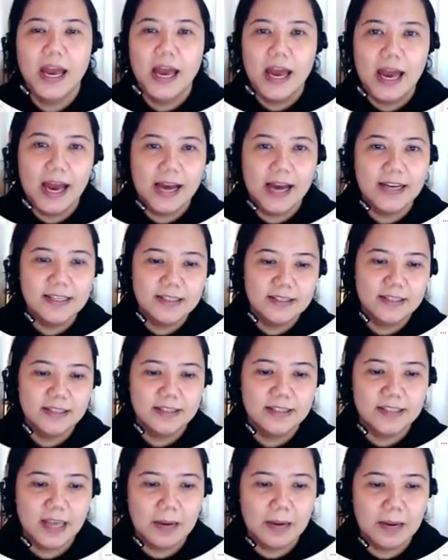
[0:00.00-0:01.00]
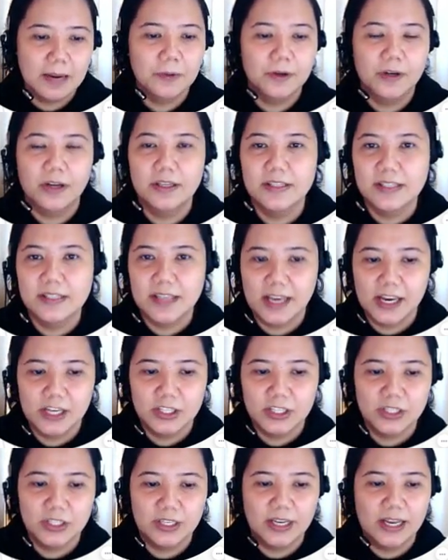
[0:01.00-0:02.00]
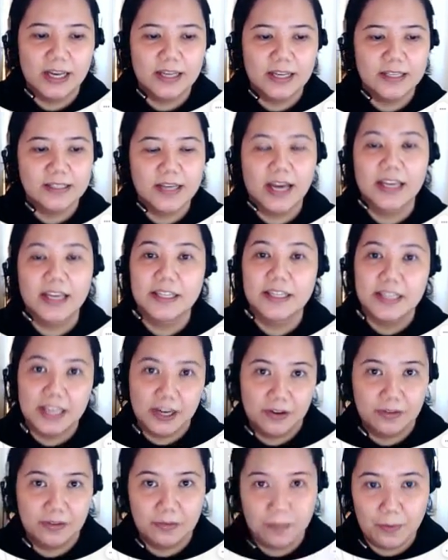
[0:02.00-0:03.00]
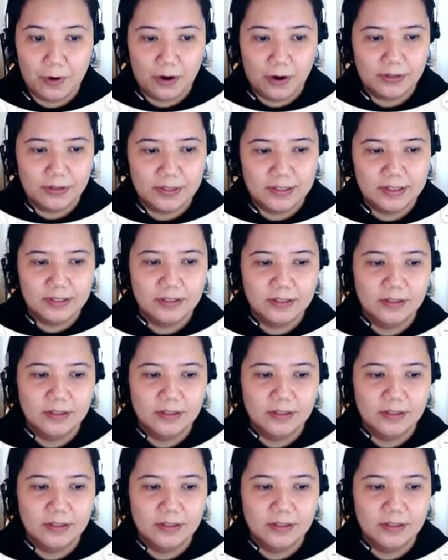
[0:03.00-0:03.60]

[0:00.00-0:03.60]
Has the same pronunciation as I can hear the birds.